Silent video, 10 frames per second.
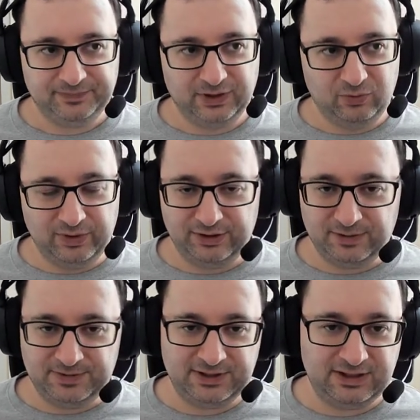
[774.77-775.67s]
With
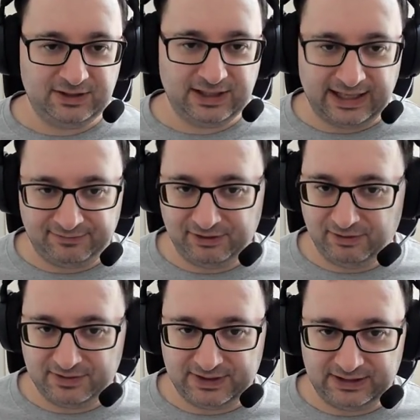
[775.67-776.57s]
Obsidian, they have their
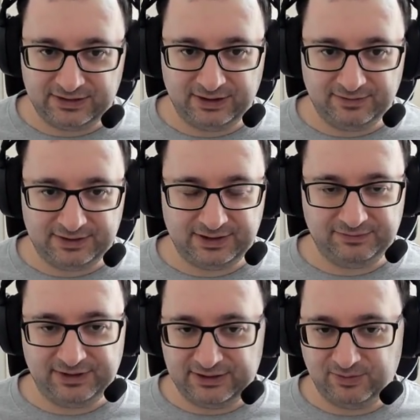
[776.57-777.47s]
own sync service.
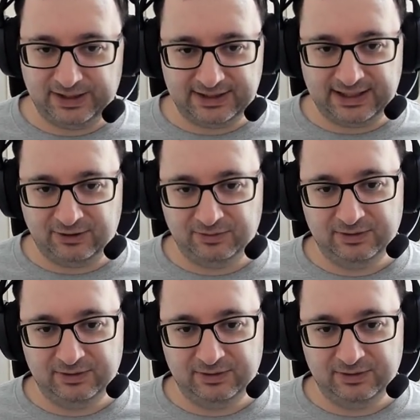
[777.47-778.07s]
If this went down,